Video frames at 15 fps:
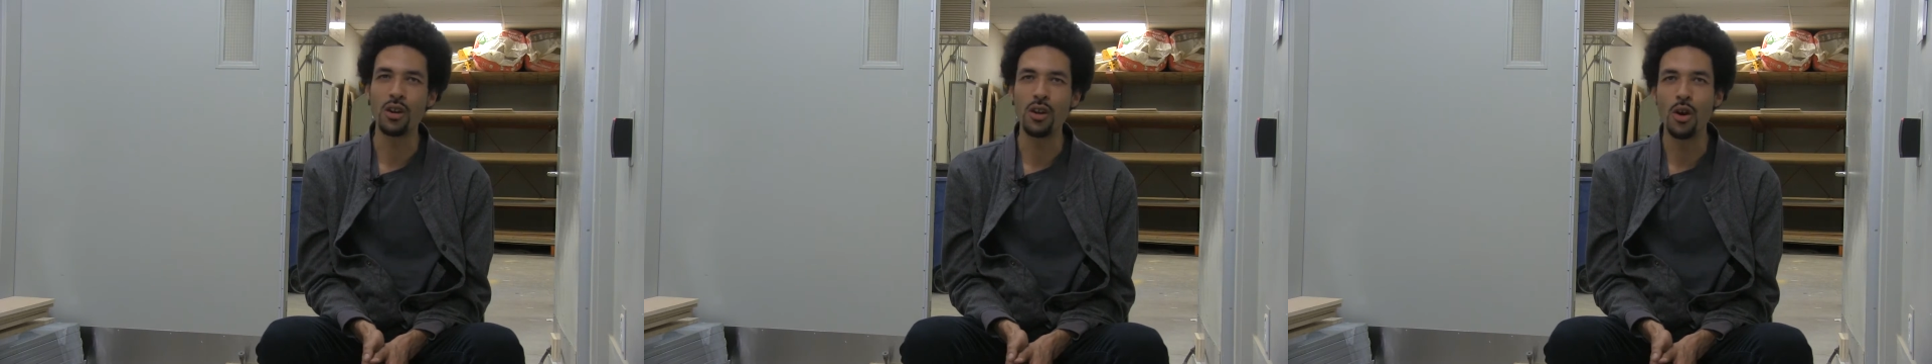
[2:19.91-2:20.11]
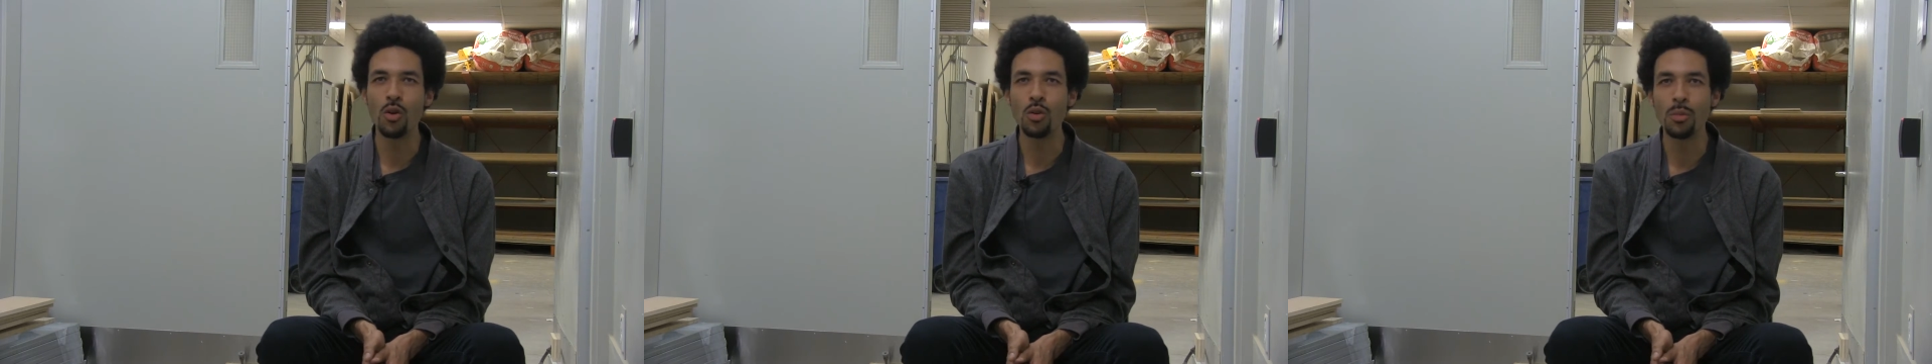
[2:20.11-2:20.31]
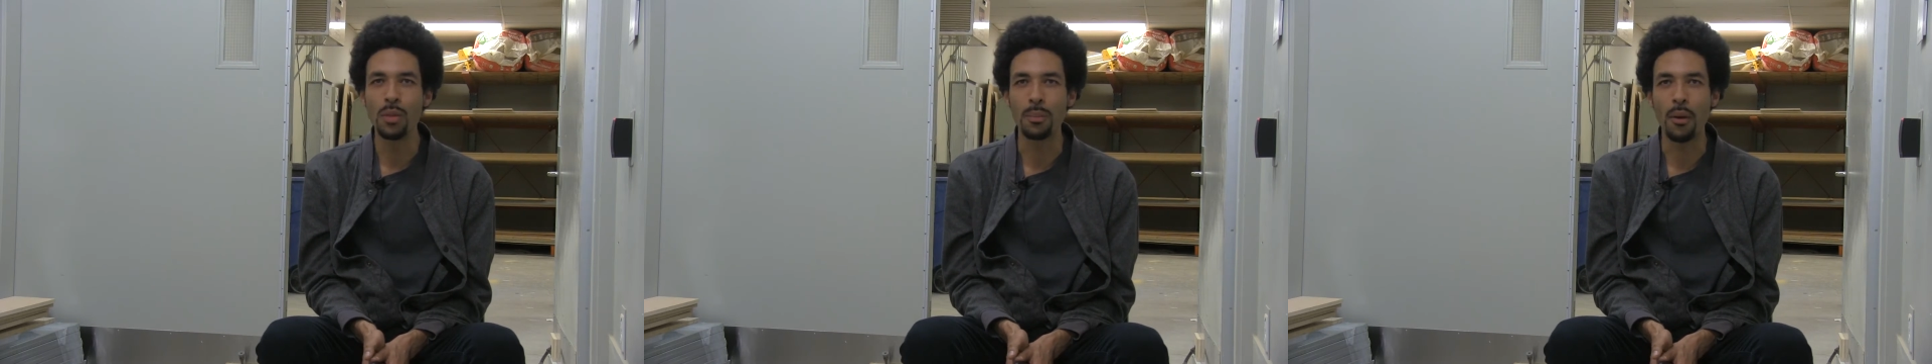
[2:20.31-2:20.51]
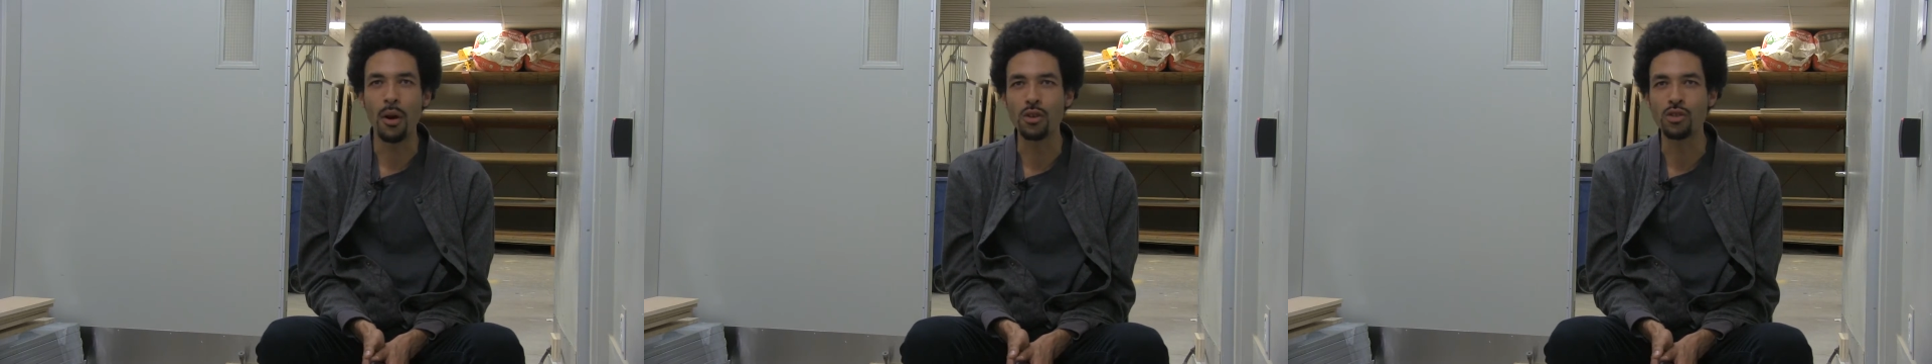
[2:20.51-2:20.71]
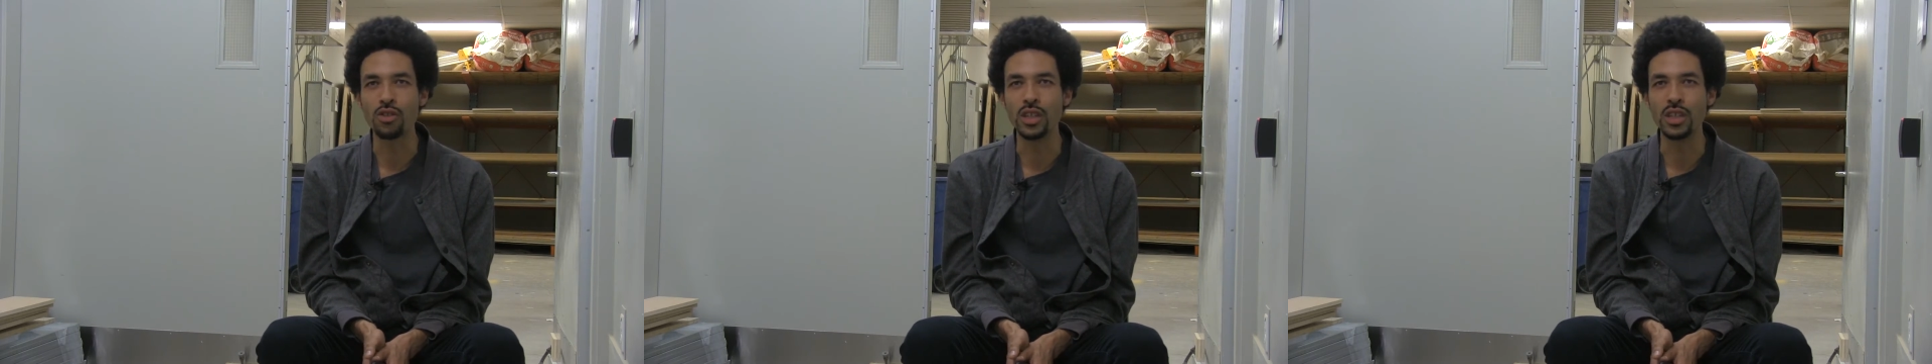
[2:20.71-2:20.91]
our own, but
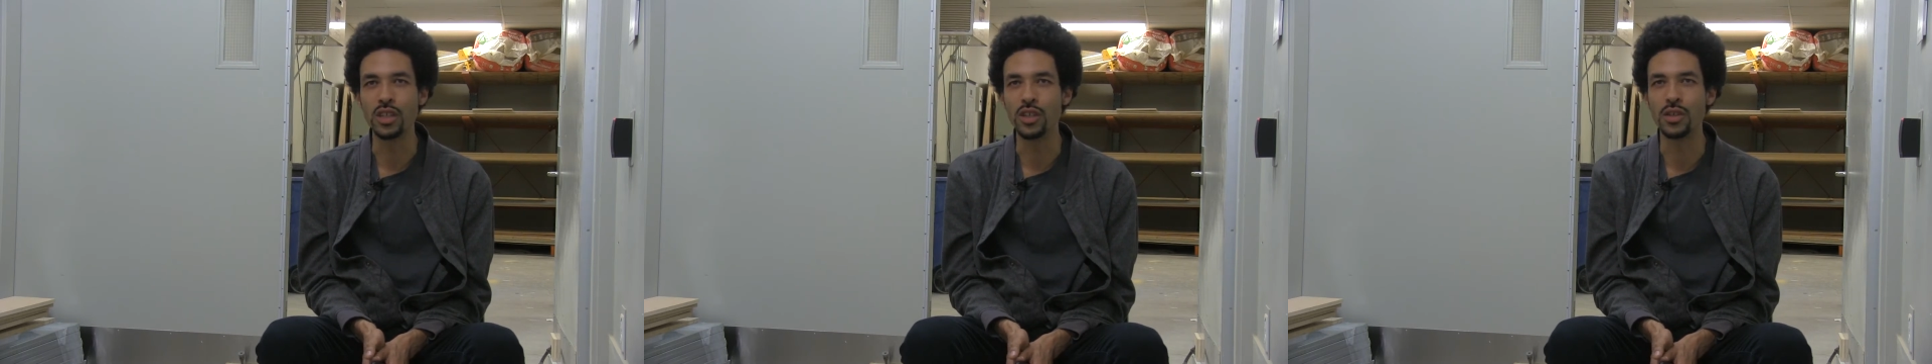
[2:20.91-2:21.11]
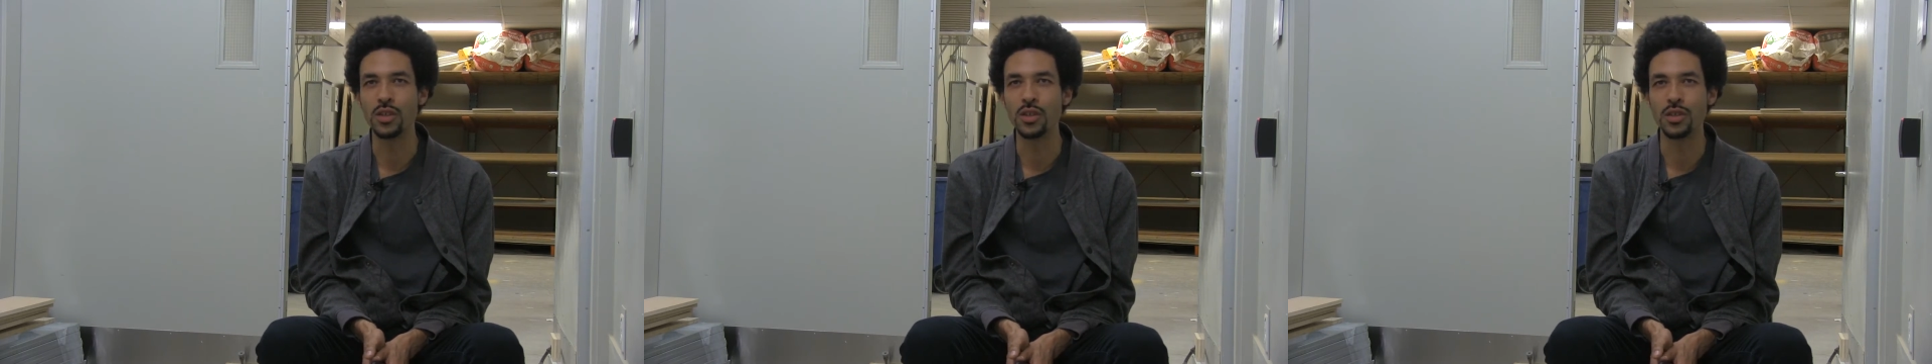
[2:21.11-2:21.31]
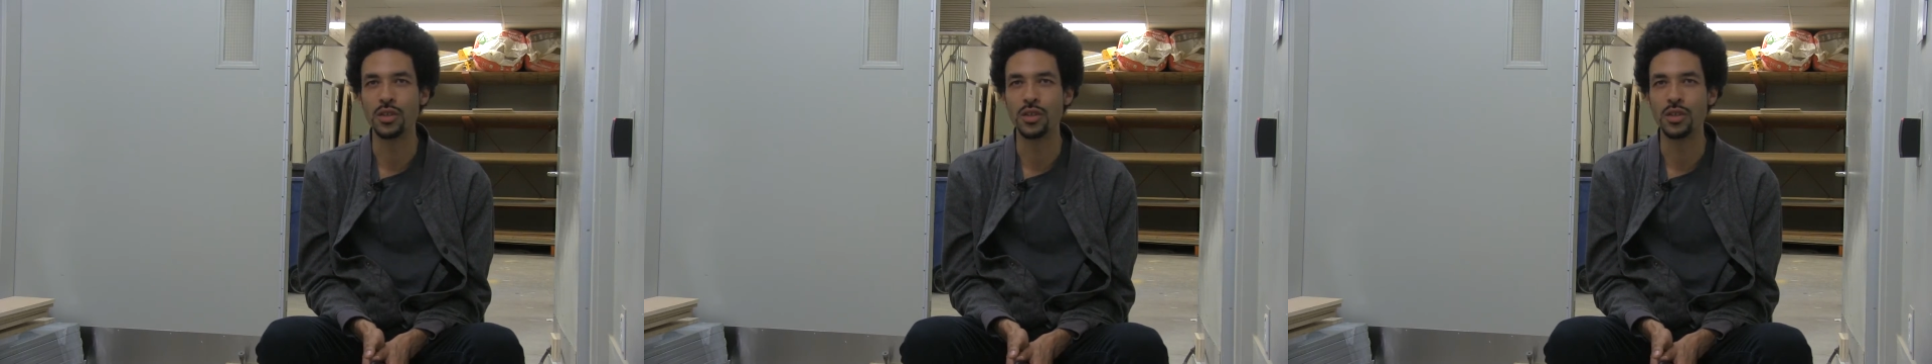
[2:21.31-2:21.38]
partially,